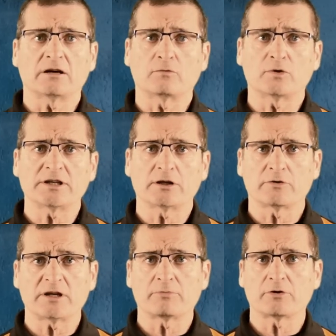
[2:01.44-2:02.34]
of 1
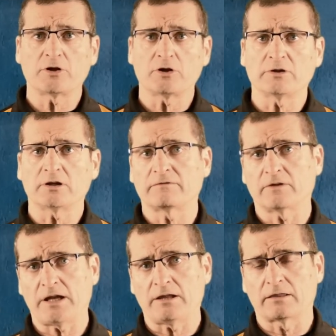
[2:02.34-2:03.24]
degree per unit of
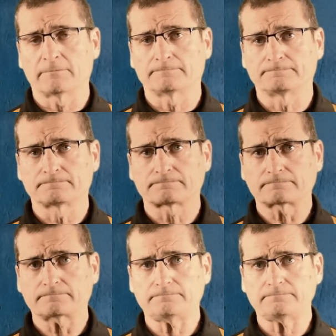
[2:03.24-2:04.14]
length.
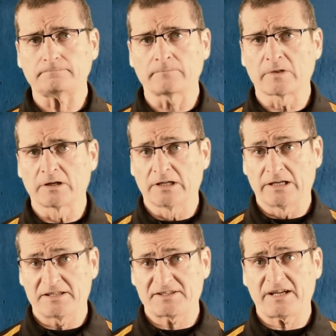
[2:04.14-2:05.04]

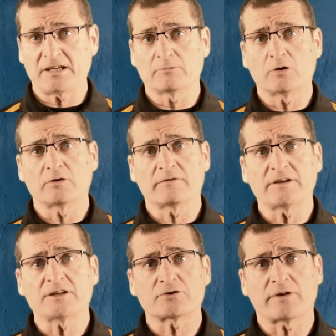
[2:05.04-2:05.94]
The second mode of
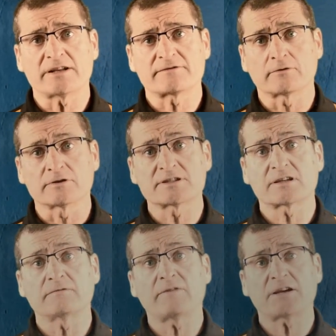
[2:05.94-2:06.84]
heat transfer is
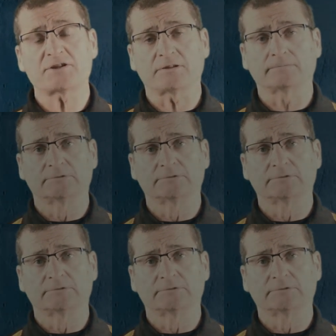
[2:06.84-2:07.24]
convection.